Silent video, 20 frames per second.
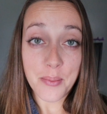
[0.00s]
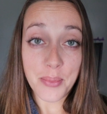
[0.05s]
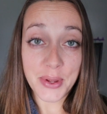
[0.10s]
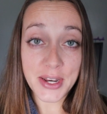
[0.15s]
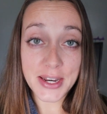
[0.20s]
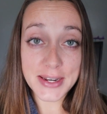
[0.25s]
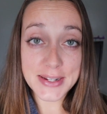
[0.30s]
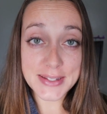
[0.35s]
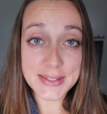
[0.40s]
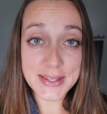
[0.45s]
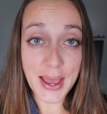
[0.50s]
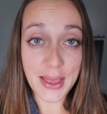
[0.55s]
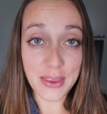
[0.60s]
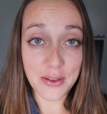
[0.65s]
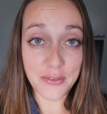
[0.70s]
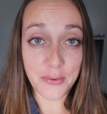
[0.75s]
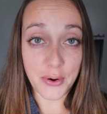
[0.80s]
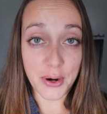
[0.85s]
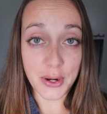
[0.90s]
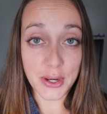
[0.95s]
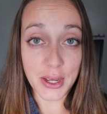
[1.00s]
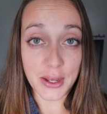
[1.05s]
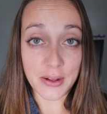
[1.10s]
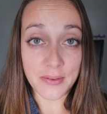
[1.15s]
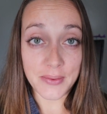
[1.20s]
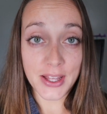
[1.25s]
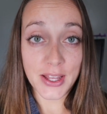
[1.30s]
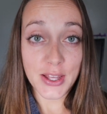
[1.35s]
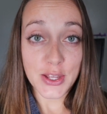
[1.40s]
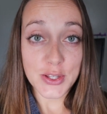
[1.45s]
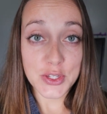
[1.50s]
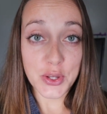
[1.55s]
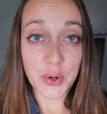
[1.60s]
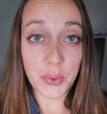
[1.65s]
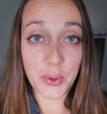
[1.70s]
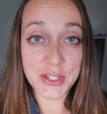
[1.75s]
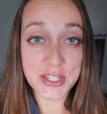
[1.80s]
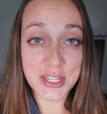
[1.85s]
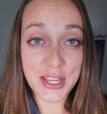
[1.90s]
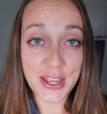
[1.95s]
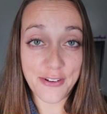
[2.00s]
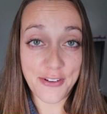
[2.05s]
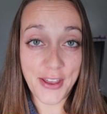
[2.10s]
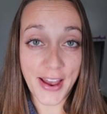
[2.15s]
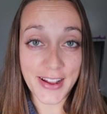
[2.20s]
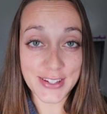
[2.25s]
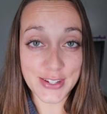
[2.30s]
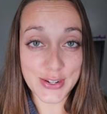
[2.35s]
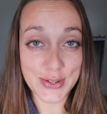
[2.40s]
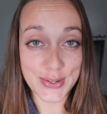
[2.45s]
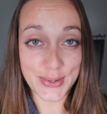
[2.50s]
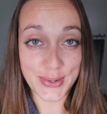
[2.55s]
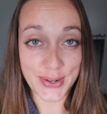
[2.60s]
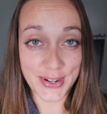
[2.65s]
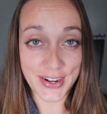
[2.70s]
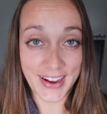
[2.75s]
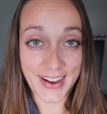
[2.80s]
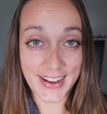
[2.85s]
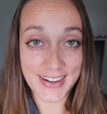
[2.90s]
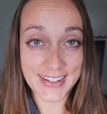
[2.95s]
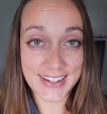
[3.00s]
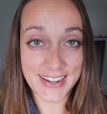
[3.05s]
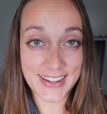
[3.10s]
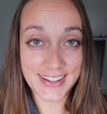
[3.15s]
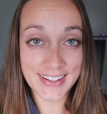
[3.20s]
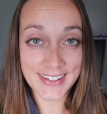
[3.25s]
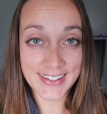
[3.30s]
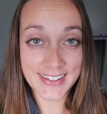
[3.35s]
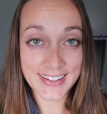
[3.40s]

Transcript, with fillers: but it is California, so we'll see if that's true or not.